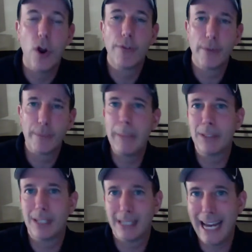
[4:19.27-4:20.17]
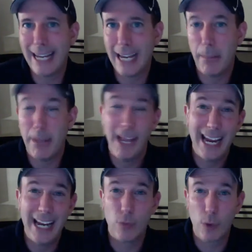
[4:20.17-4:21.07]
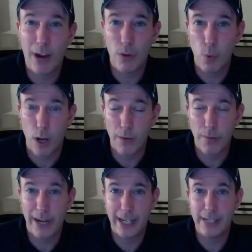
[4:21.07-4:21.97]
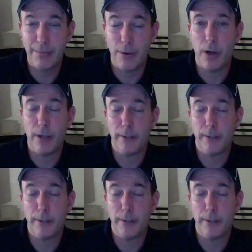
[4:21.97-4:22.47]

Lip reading: for people to take him in round 1 of fantasy football?